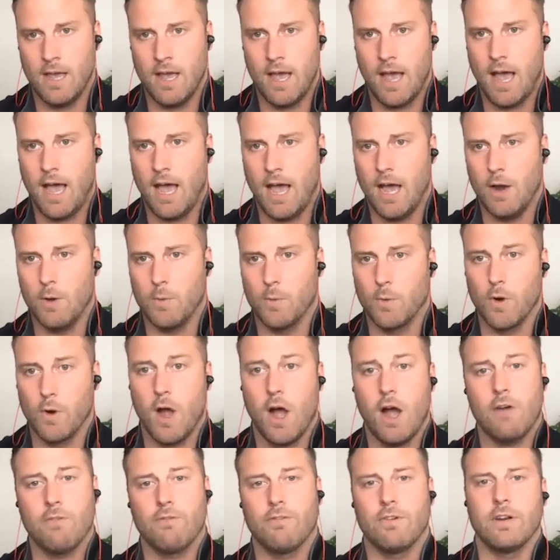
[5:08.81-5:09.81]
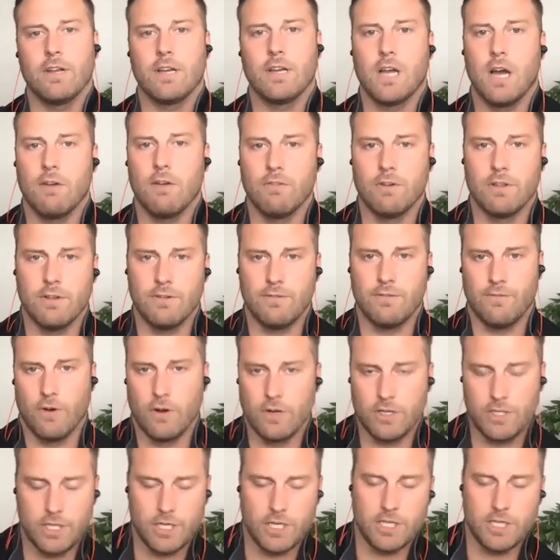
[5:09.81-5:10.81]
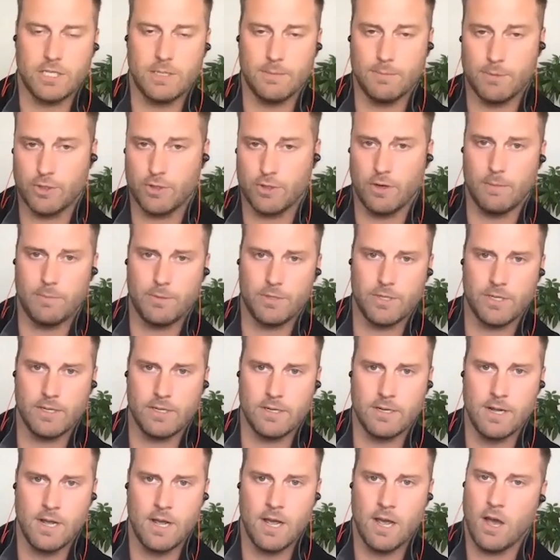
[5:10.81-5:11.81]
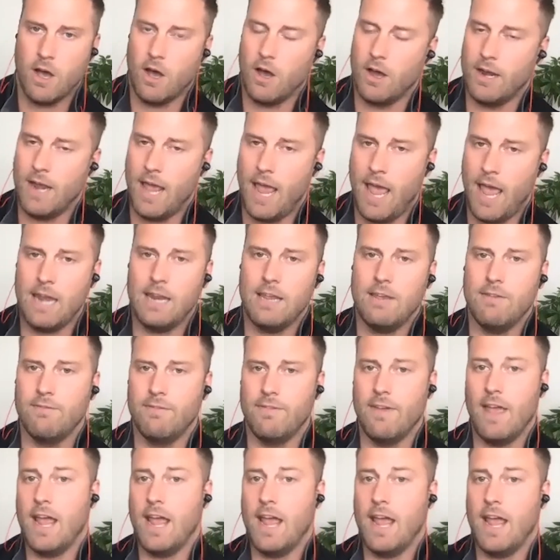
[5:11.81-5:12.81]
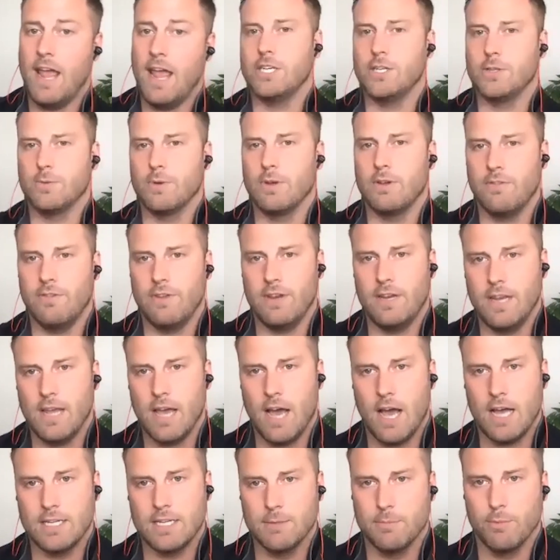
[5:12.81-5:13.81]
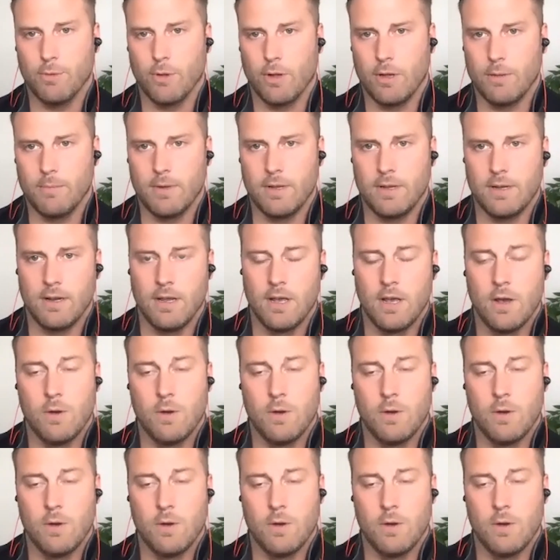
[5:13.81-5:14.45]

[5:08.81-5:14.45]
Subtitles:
we're offering to cover the first year subscription on any H3 VDI deployment,